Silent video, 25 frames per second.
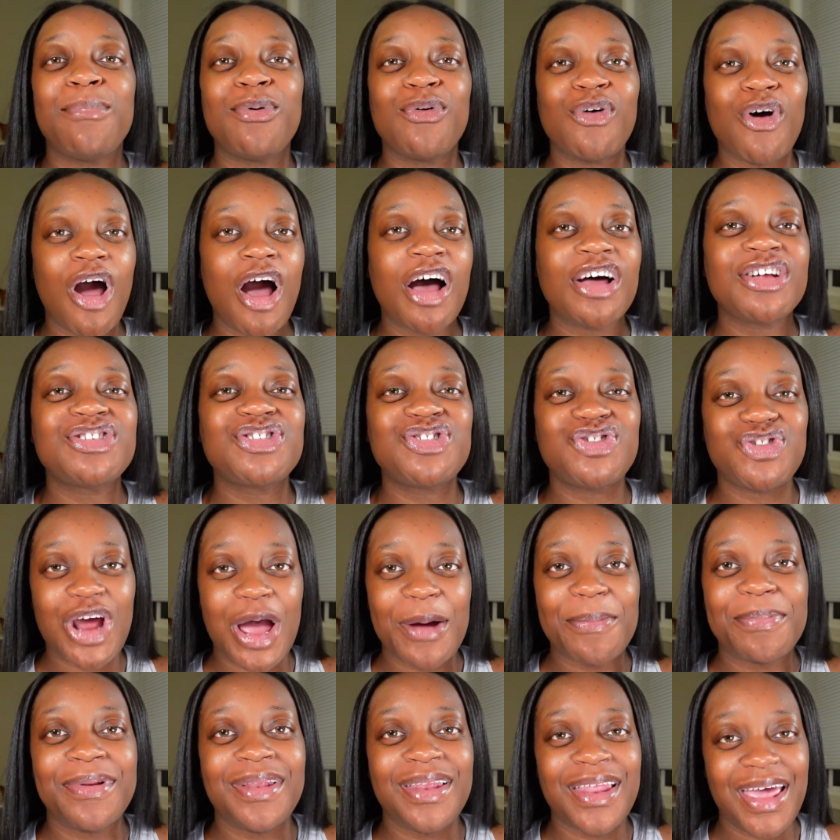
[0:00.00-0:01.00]
bra
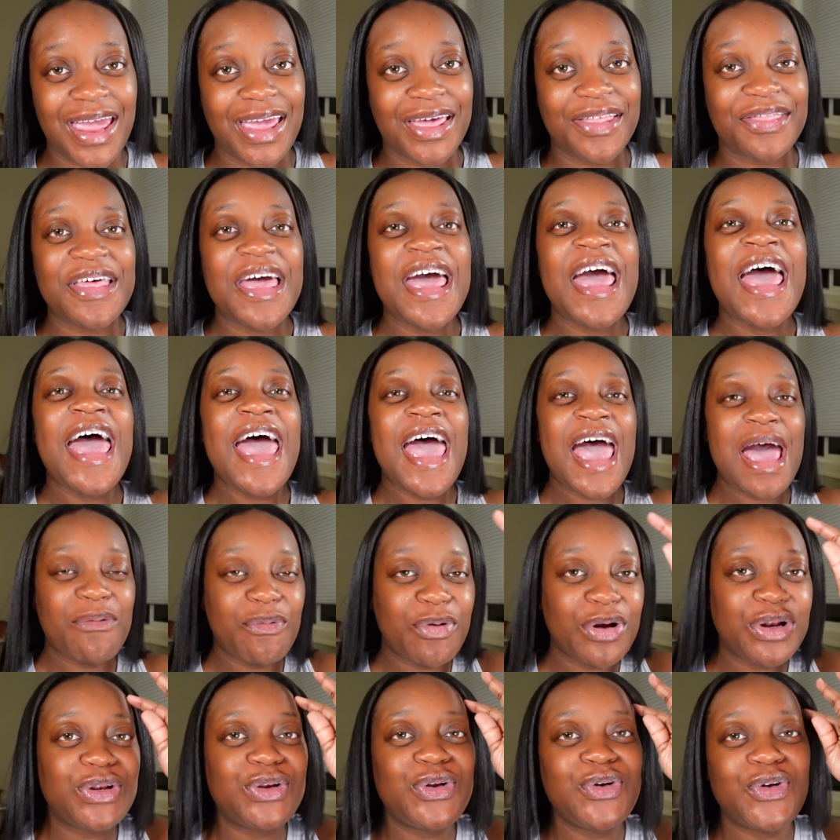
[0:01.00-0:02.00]
strap length, and
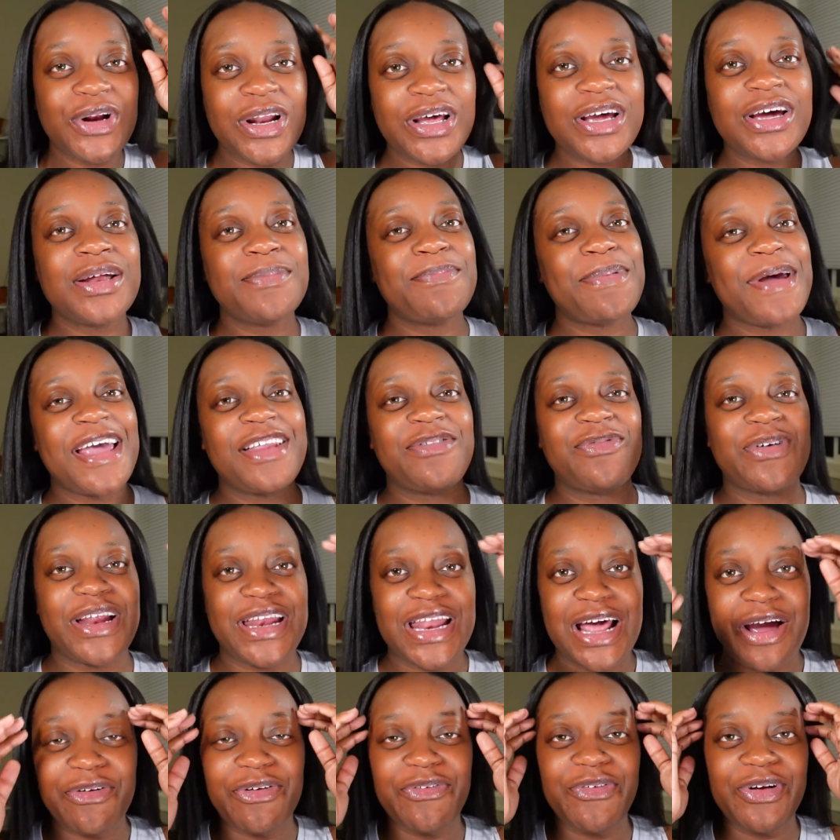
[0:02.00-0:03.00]
we're doing a good pace right
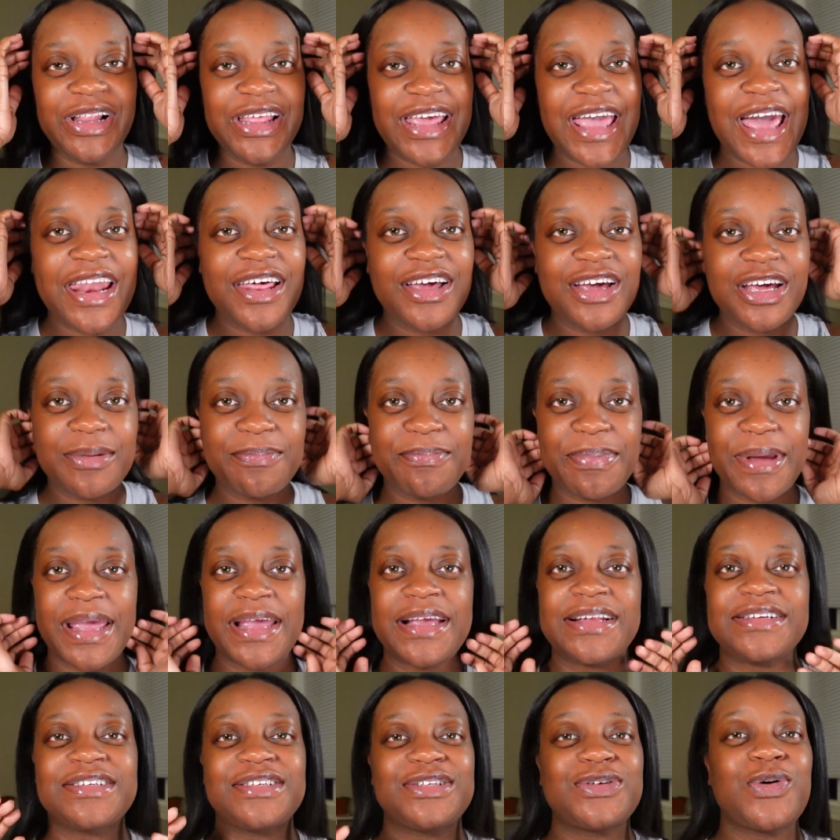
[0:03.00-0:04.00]
now. We're really at a good
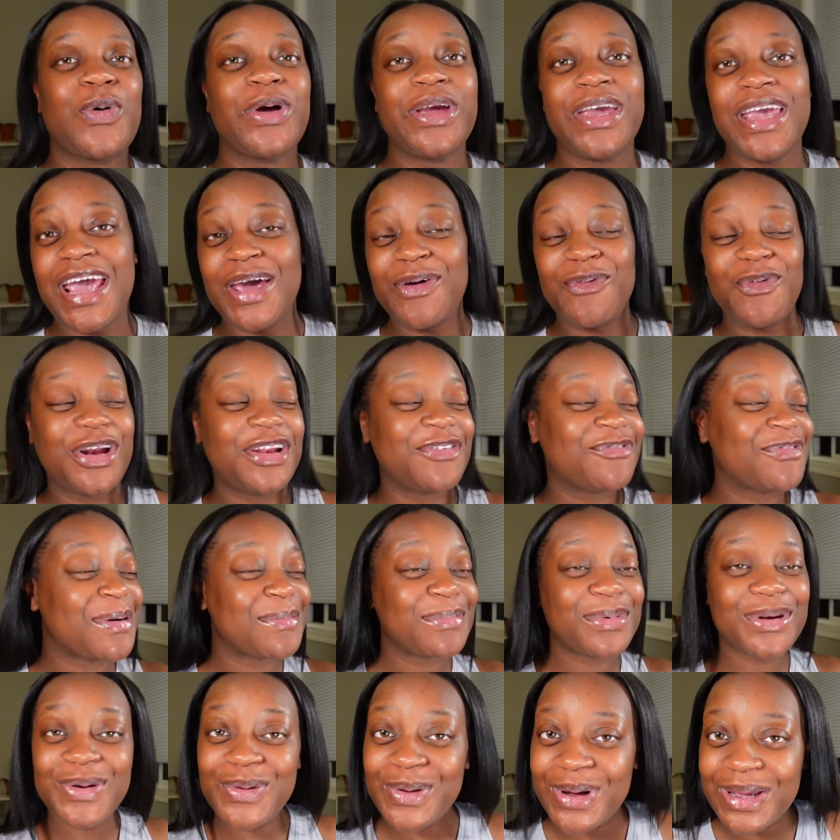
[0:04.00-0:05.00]
pace. So again, whatever
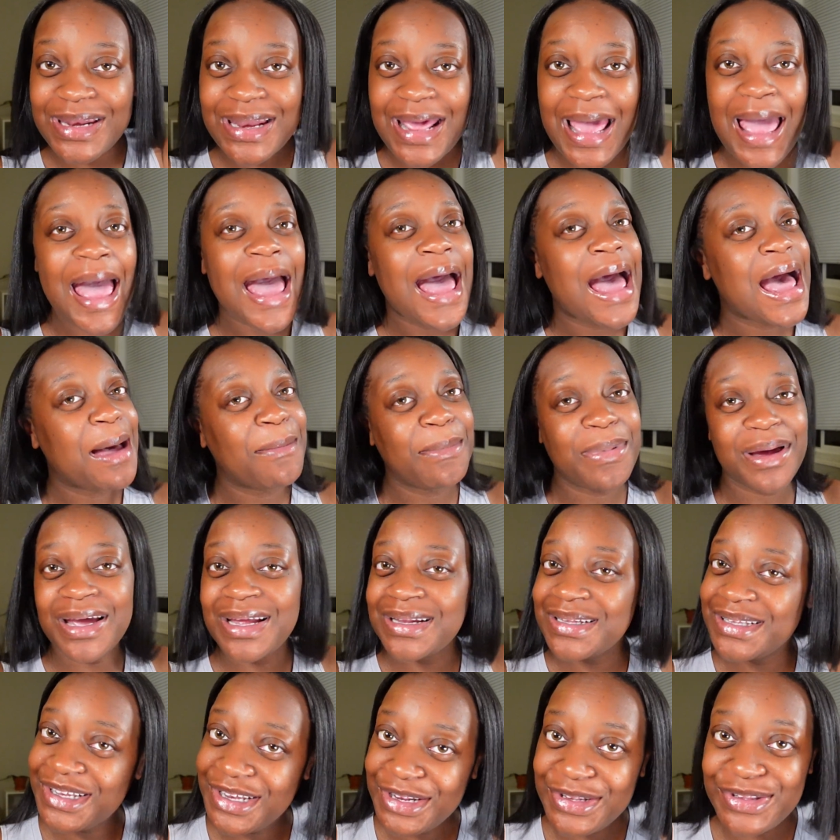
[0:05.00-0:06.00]
I'm doing, I'm gonna
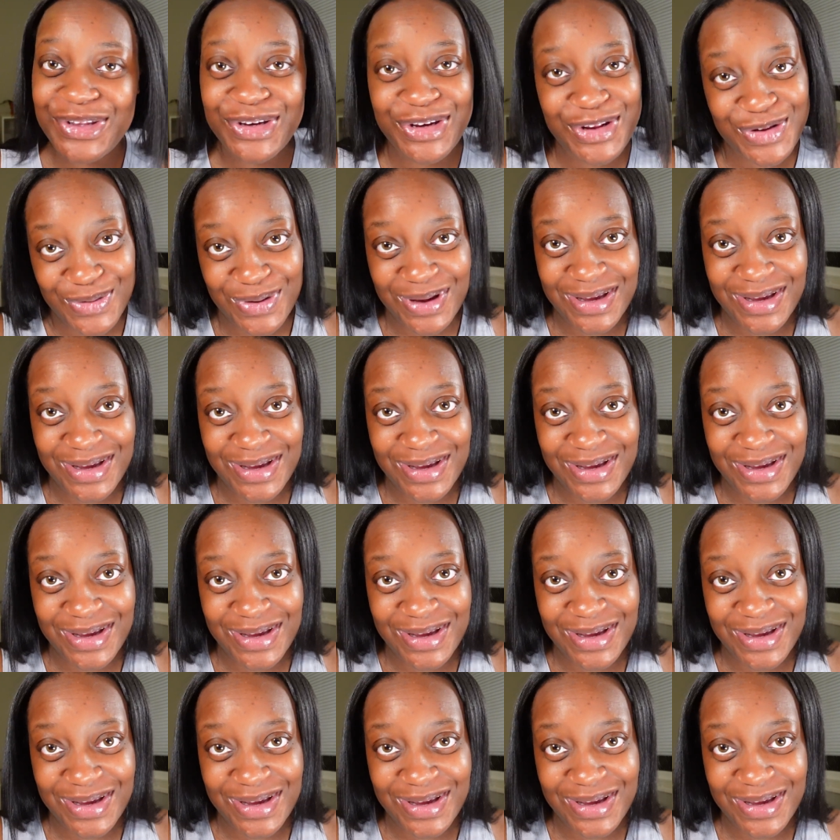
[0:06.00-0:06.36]
continue to do